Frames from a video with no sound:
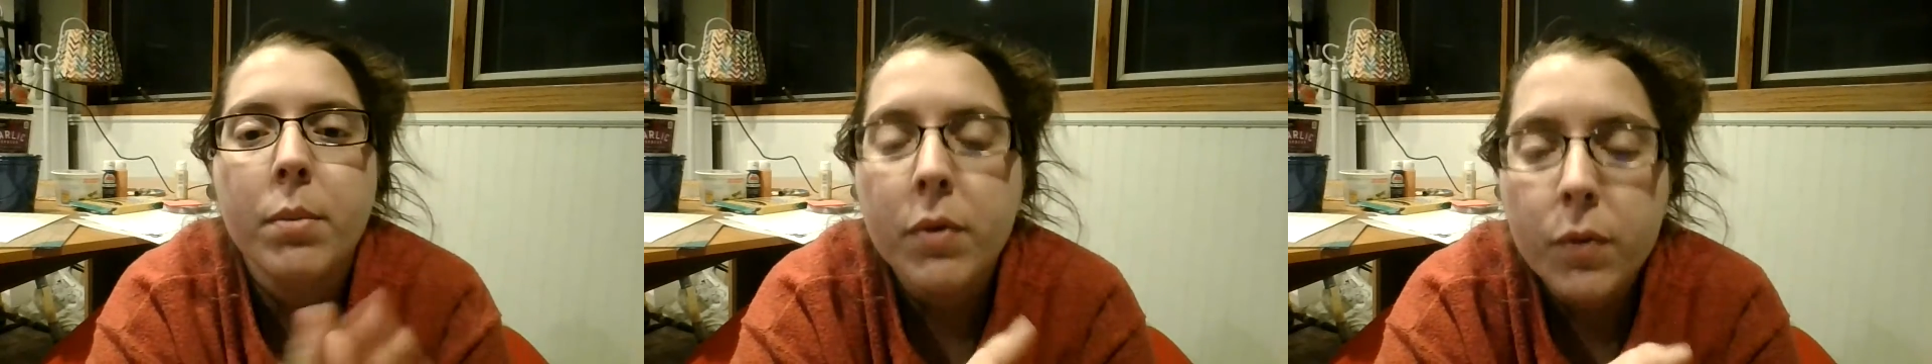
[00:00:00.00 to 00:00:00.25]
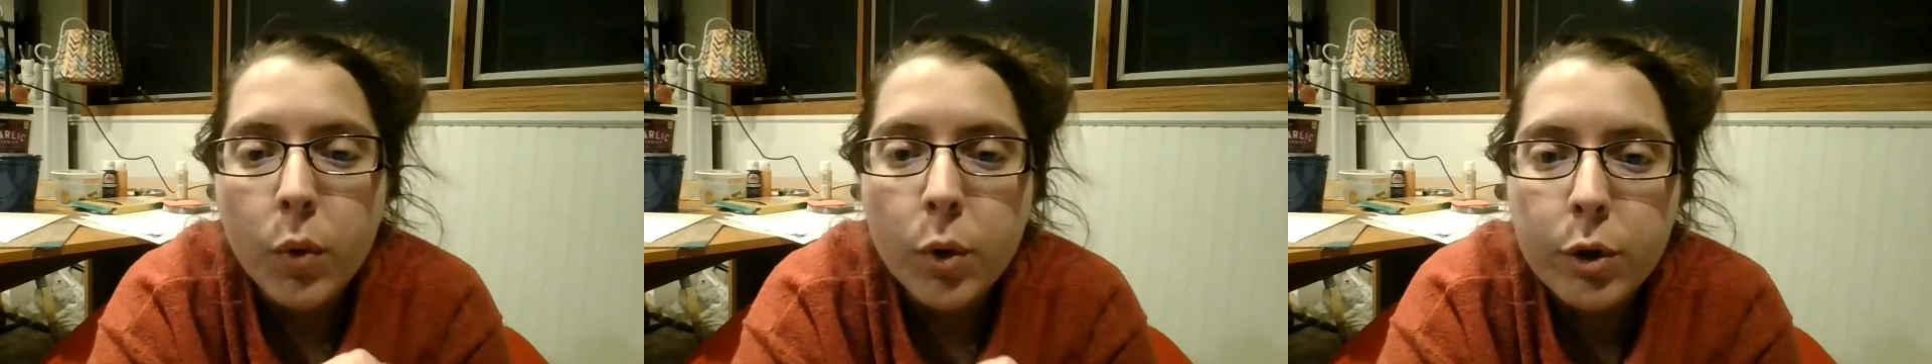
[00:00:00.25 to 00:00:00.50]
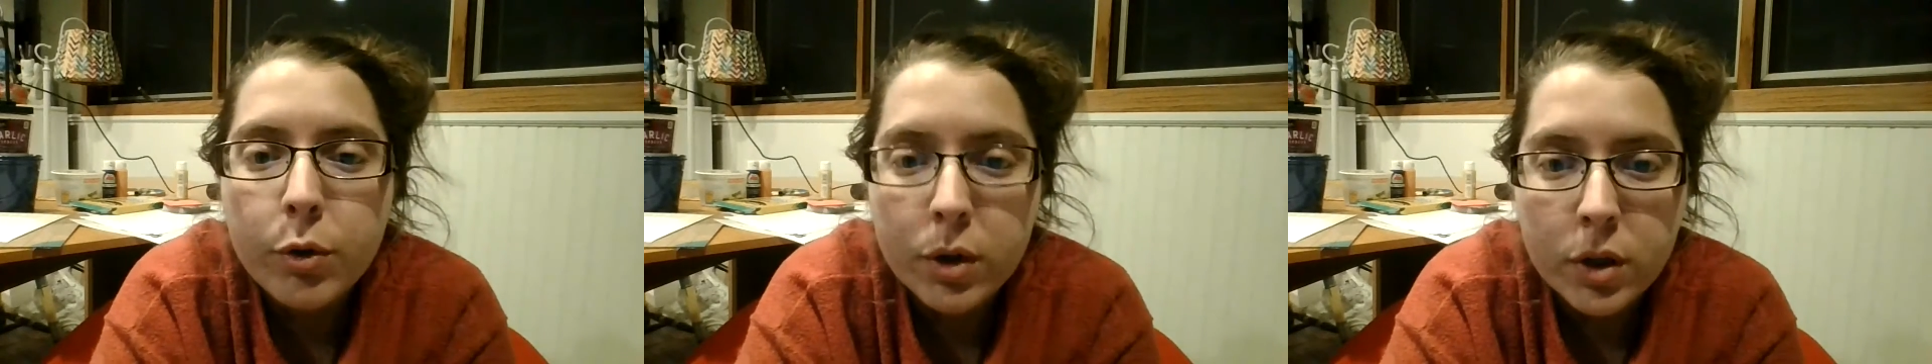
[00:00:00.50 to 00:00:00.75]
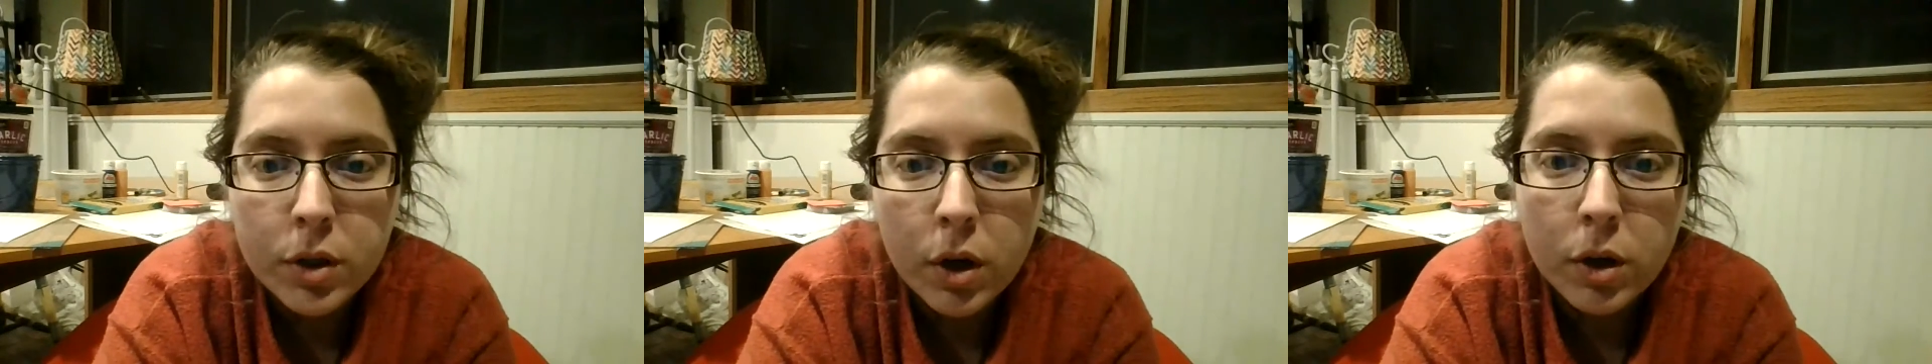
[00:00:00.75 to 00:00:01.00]
before you
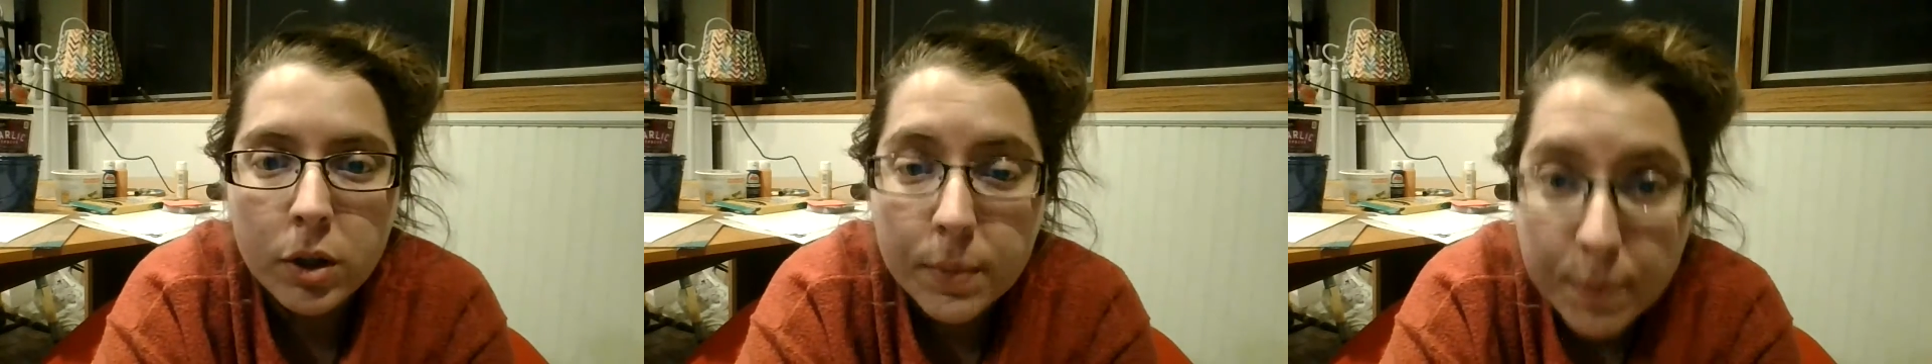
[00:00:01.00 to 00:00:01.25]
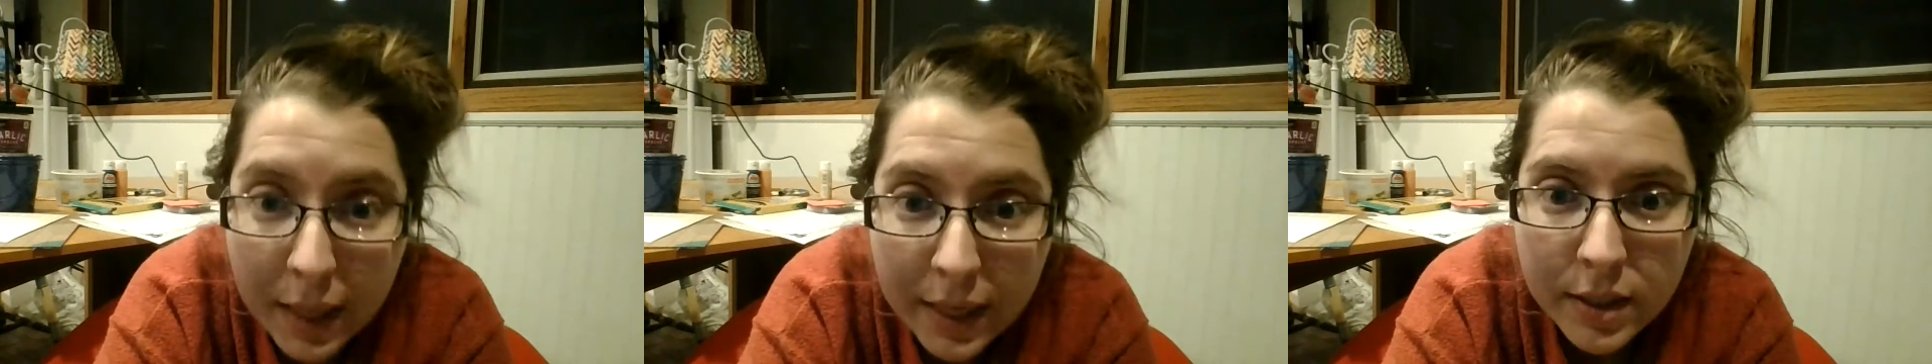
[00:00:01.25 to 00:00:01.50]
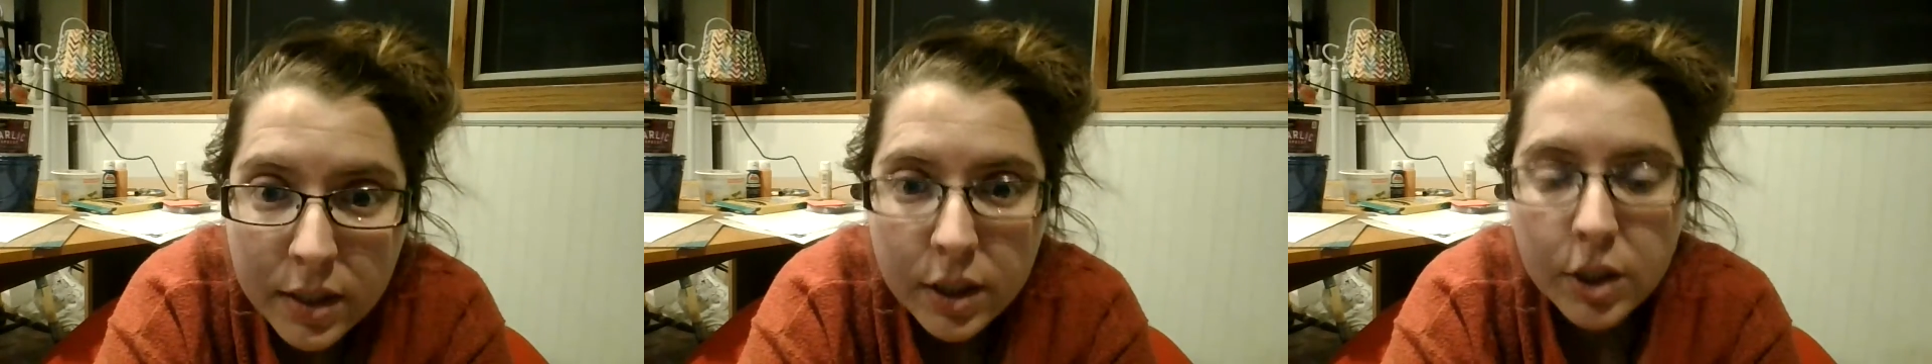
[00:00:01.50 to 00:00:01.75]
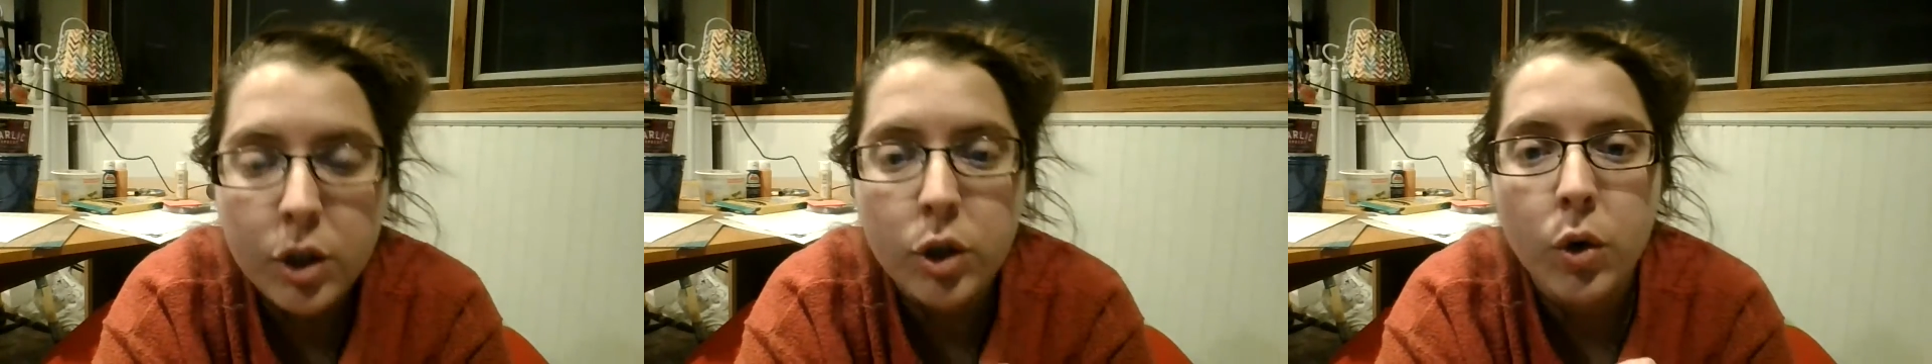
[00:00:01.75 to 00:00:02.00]
start
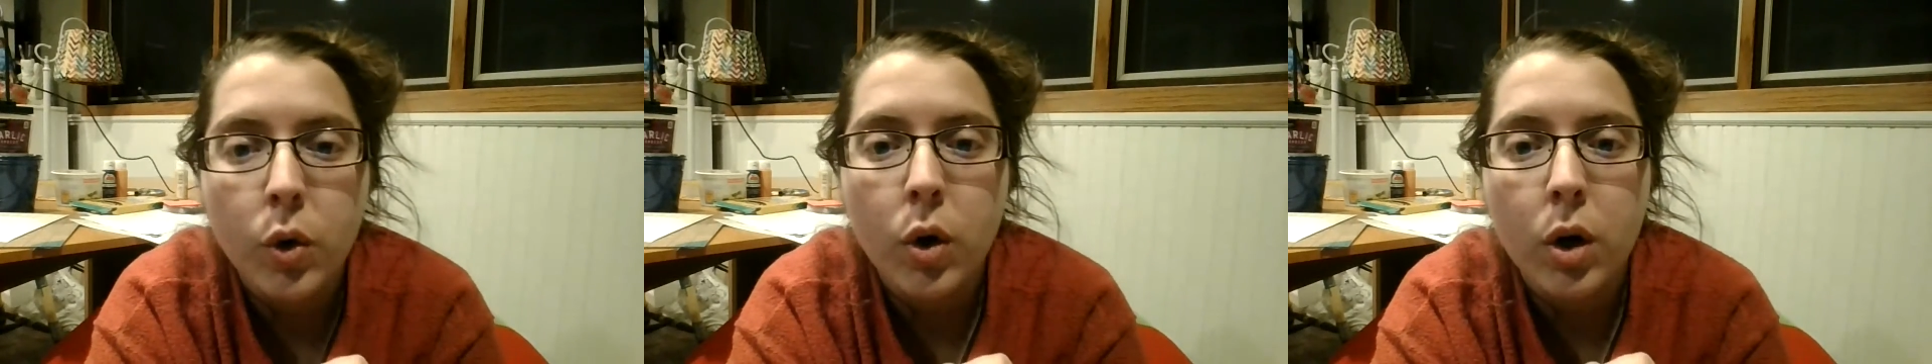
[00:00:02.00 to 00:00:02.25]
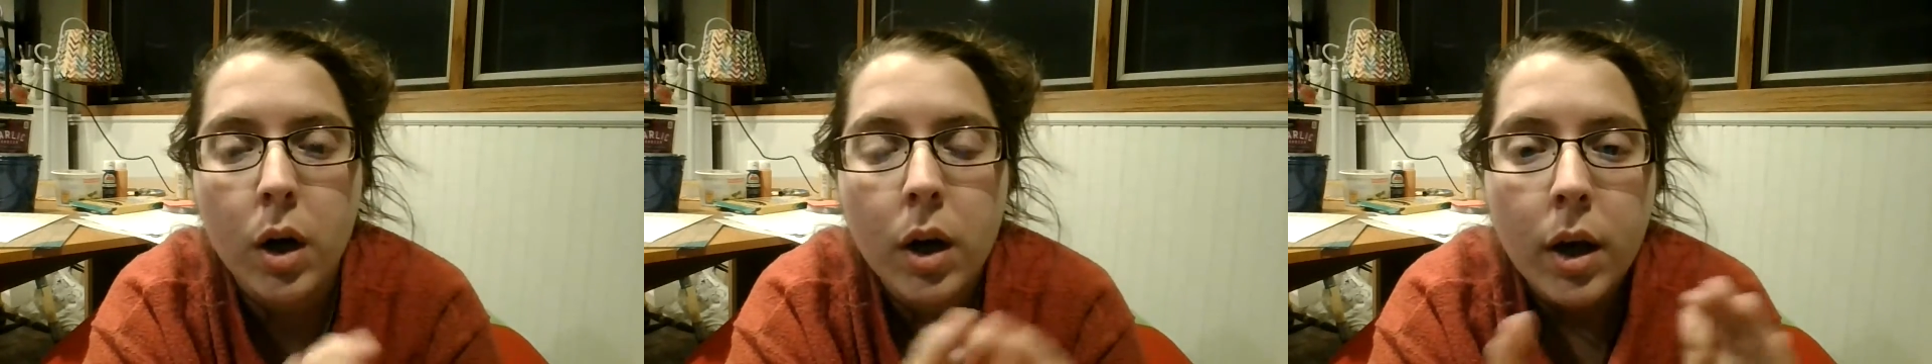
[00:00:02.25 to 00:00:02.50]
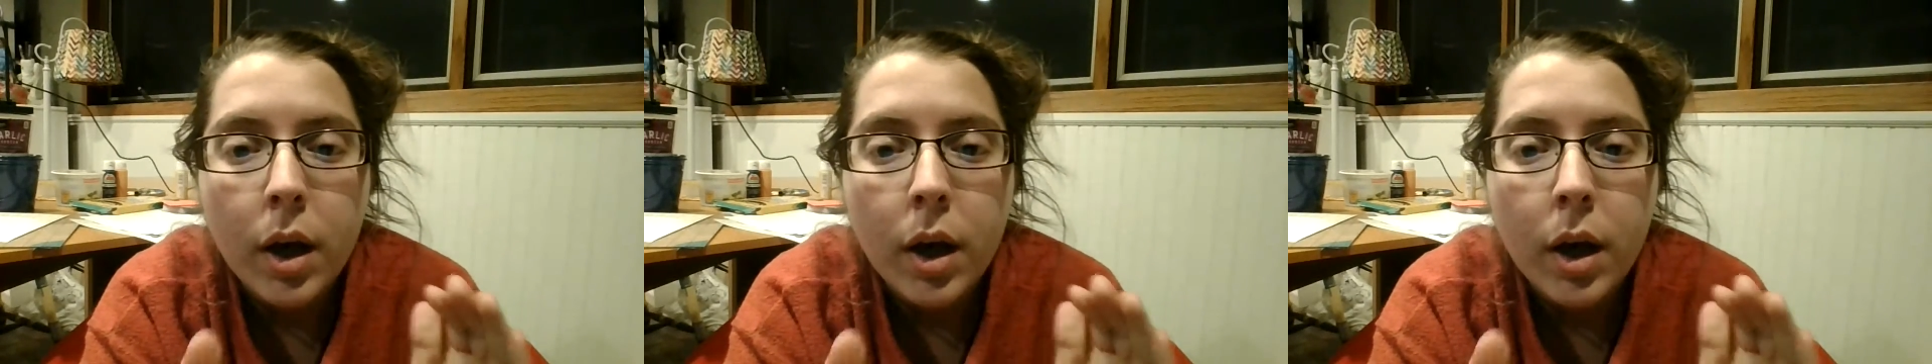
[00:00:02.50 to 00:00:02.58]
painting your